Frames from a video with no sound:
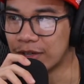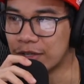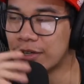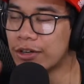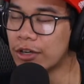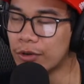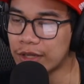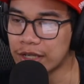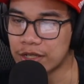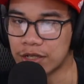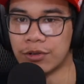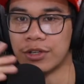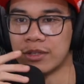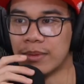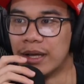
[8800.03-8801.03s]
You don't know what that
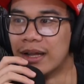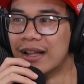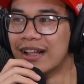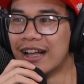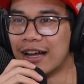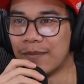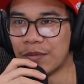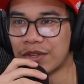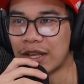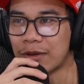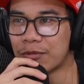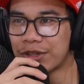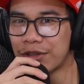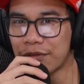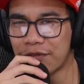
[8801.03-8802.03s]
show is, but I'm just like,
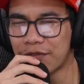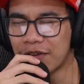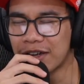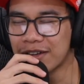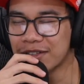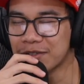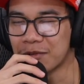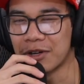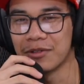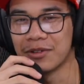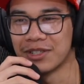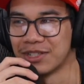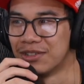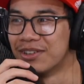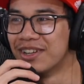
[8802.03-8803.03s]
what the fuck is wrong with
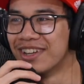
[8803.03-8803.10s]
you,